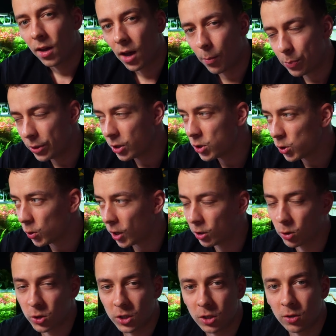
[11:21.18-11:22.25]
I'm pretty sure I
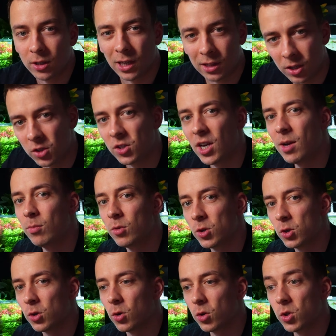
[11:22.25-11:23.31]
could still get the same
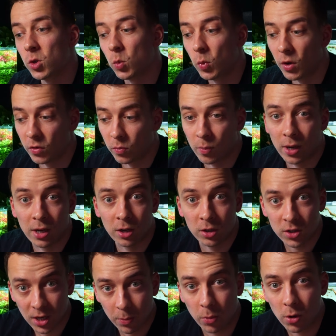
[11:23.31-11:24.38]
results with my
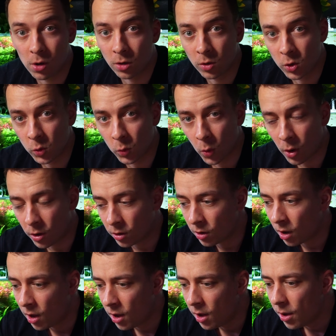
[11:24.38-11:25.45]
tap water as well,
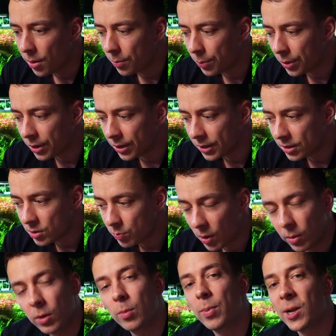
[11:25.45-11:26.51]
but
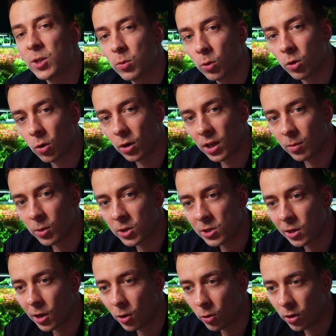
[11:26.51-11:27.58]
probably the plants would grow a little bit
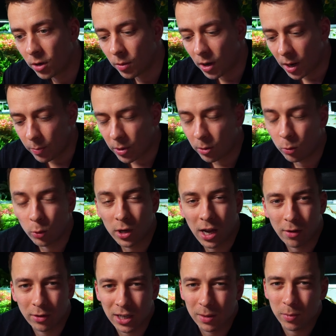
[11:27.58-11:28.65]
slower. I probably would
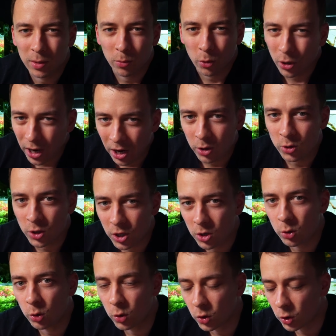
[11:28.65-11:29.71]
have a little bit more algae
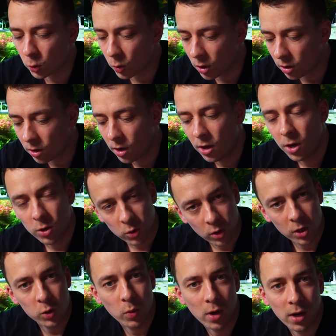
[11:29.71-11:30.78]
issues as well, so
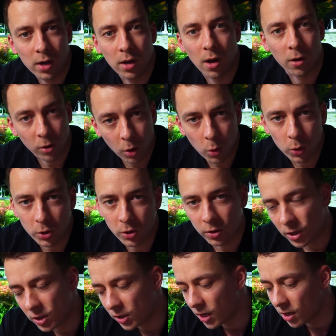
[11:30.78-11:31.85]
that's why RO water in
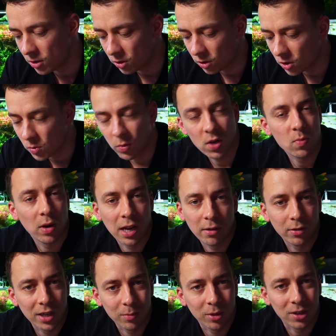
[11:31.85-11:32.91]
this case just makes my
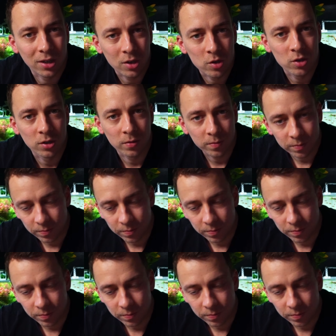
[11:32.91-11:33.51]
life a little bit easier.